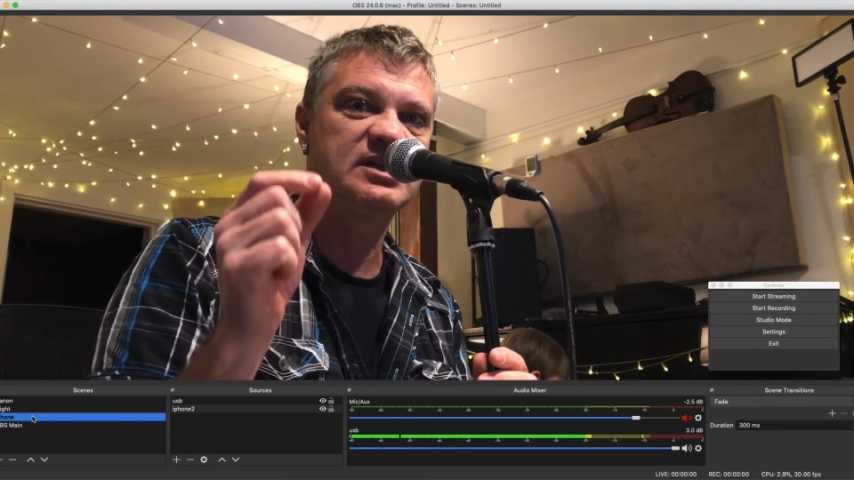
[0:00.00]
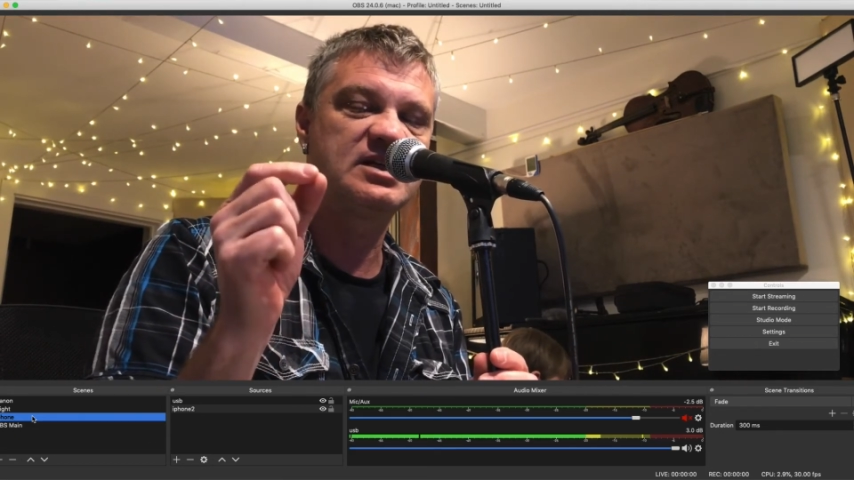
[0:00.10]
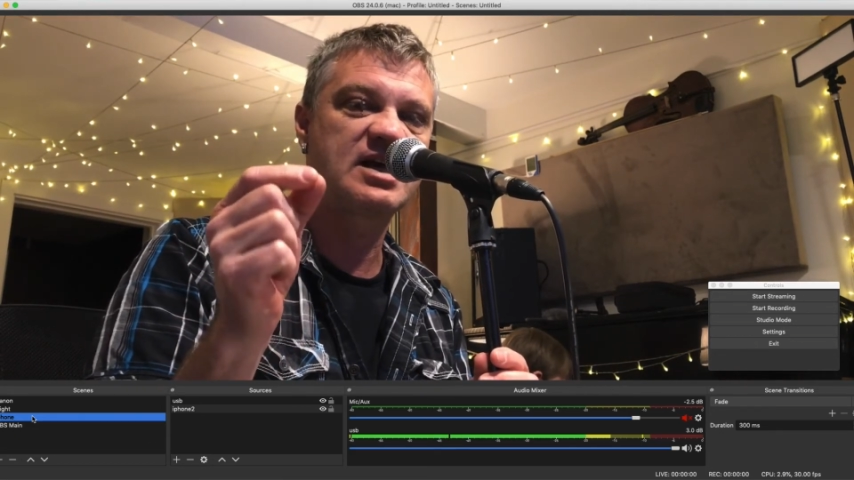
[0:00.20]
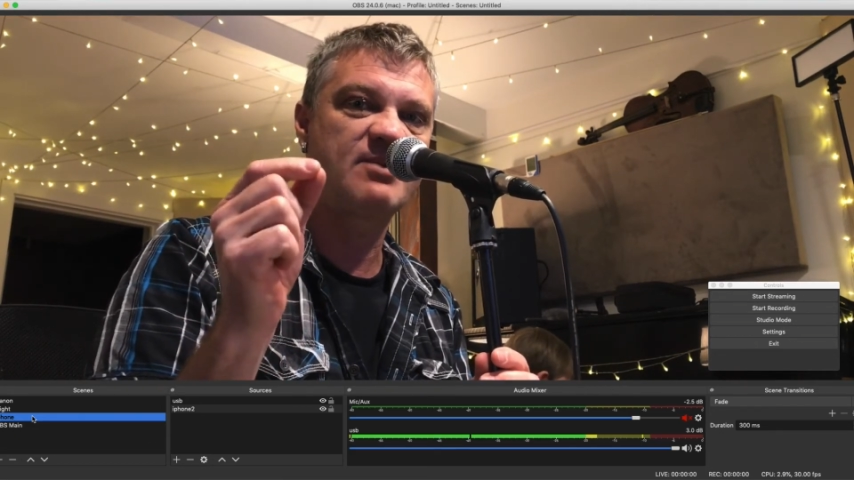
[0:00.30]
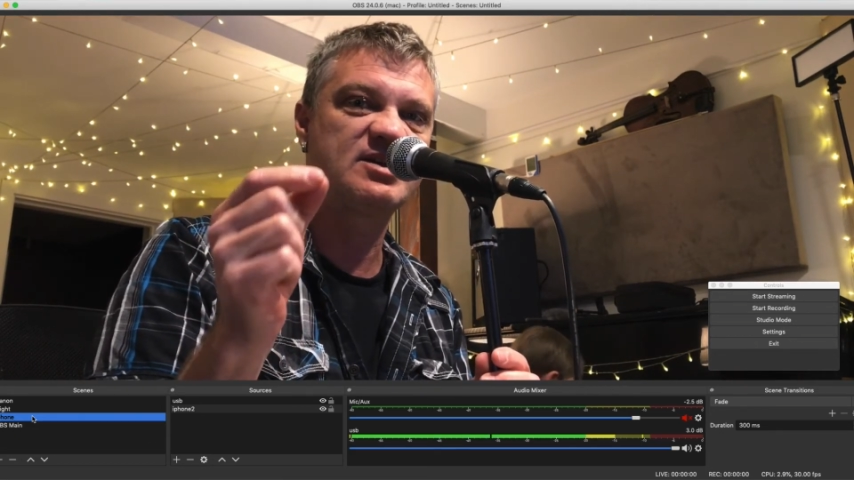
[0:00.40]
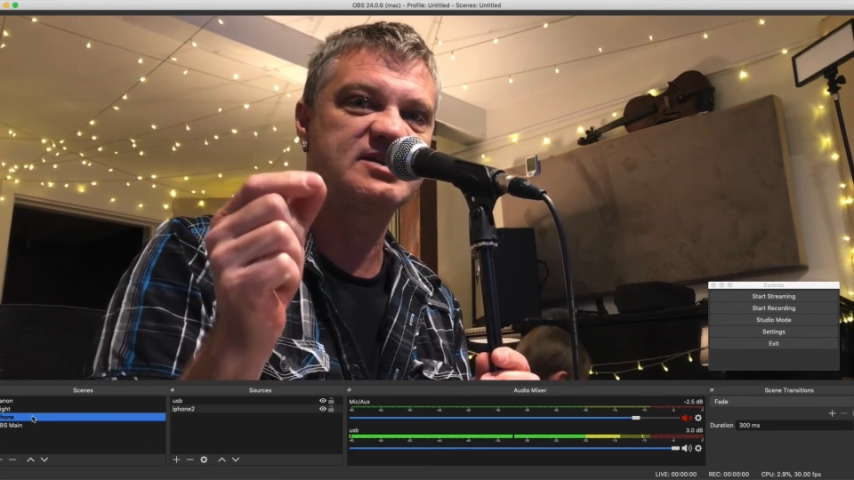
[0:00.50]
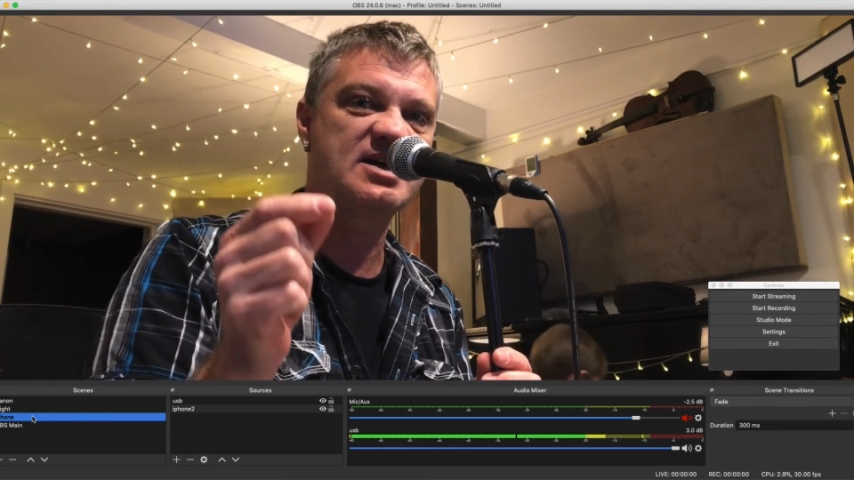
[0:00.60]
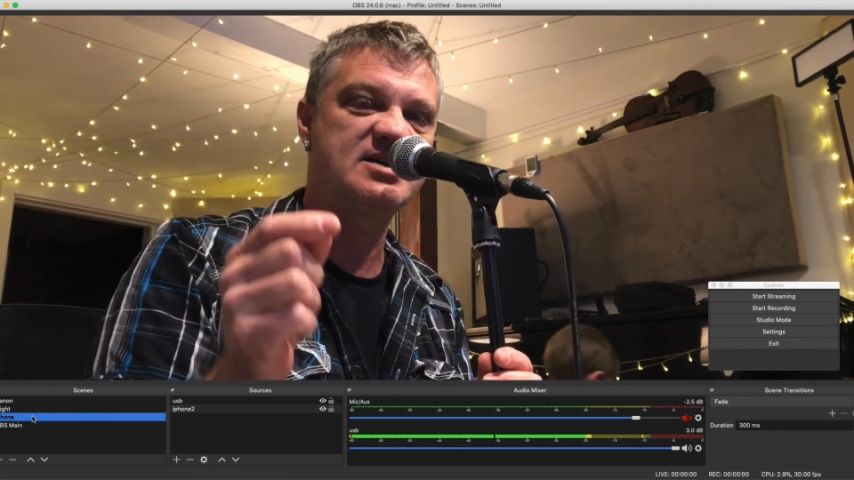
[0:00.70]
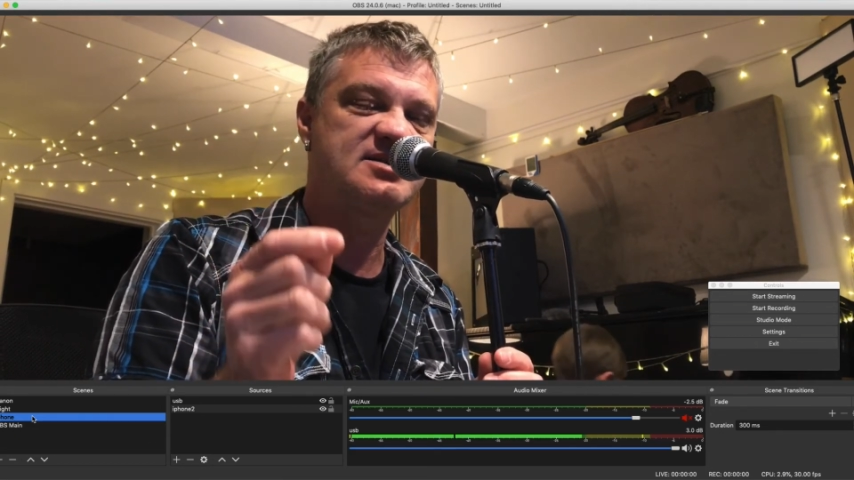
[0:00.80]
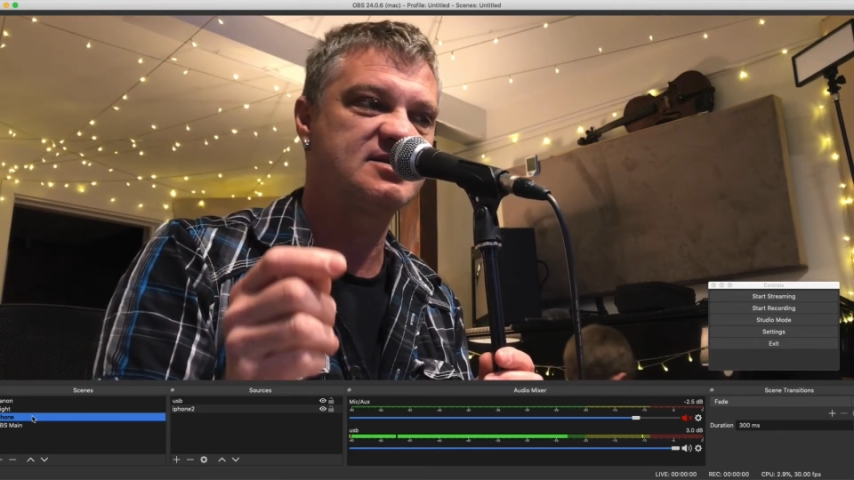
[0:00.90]
in a couple of
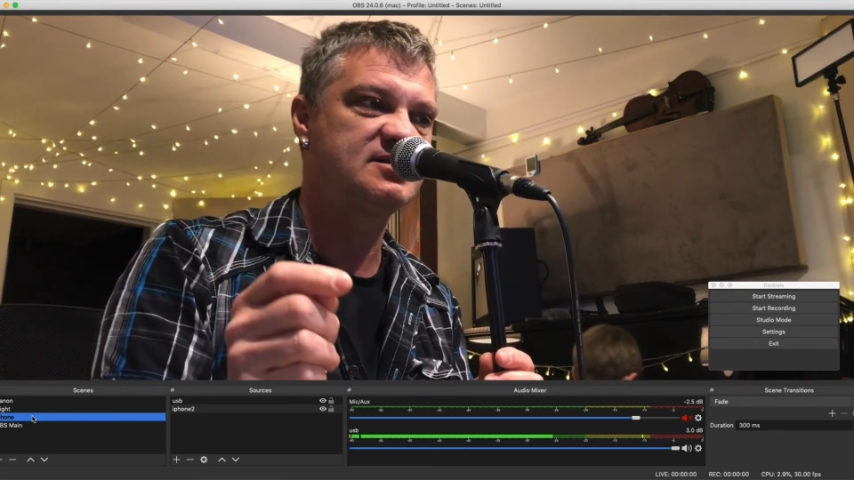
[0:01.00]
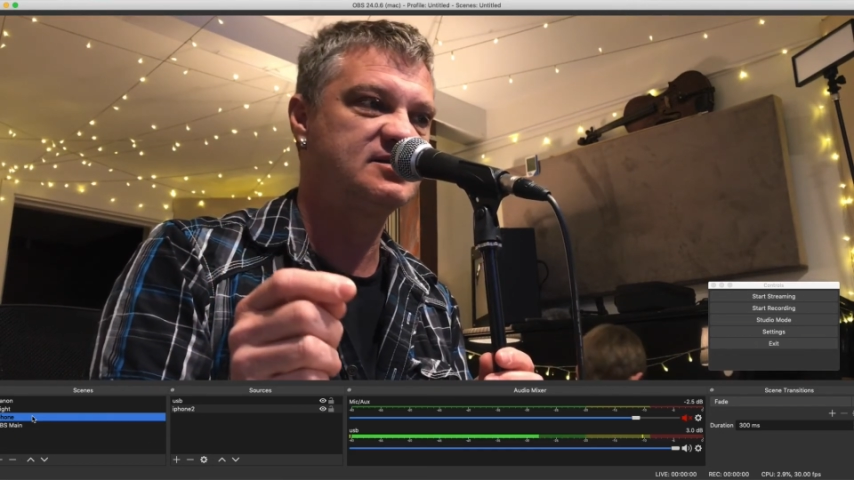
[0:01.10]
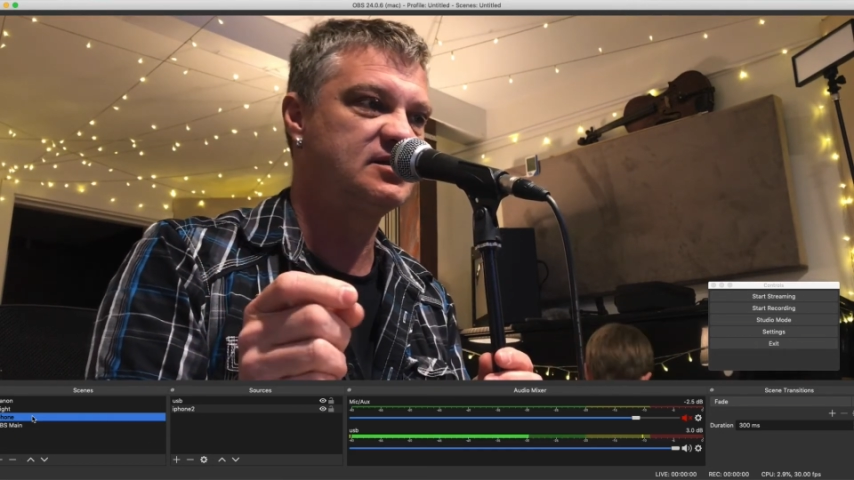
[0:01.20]
days.